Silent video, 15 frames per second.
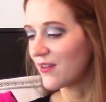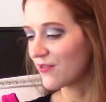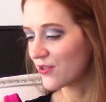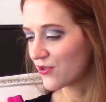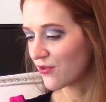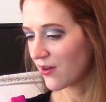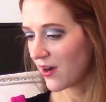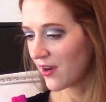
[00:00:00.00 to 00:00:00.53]

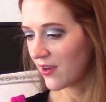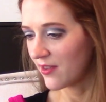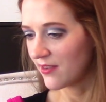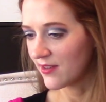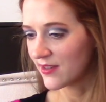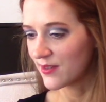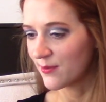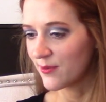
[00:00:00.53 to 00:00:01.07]
even try
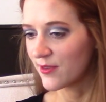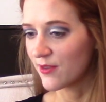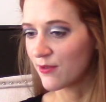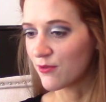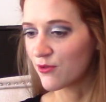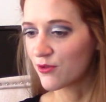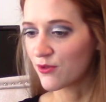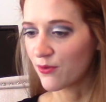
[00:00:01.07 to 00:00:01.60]
this with
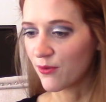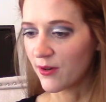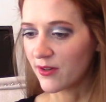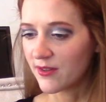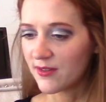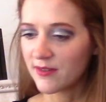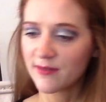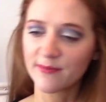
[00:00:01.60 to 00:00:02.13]
those
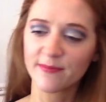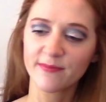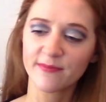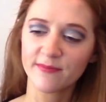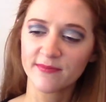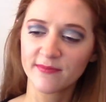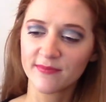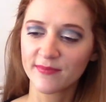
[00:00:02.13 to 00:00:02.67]
shorts.
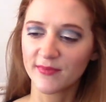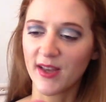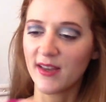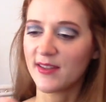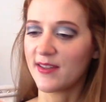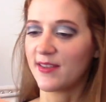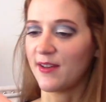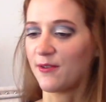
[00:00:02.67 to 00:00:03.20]
I
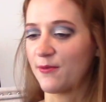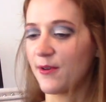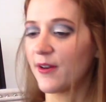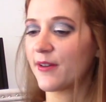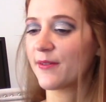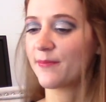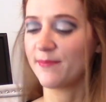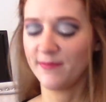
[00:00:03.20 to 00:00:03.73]
think that'll
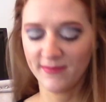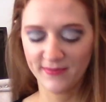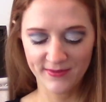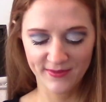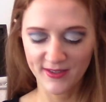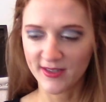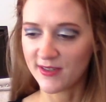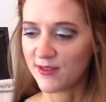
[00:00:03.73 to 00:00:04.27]
work.
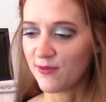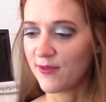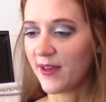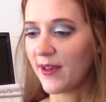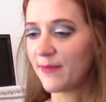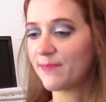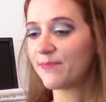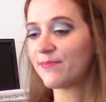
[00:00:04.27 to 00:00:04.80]
Let's do
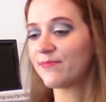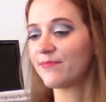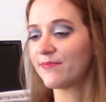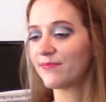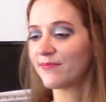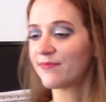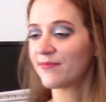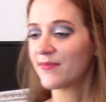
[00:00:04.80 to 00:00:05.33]
that.
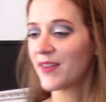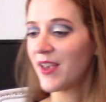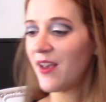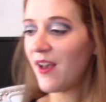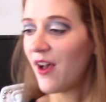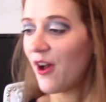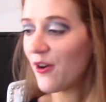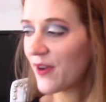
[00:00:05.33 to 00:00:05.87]

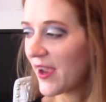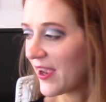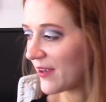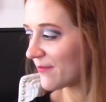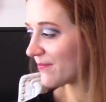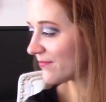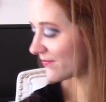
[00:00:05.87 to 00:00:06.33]
Okay,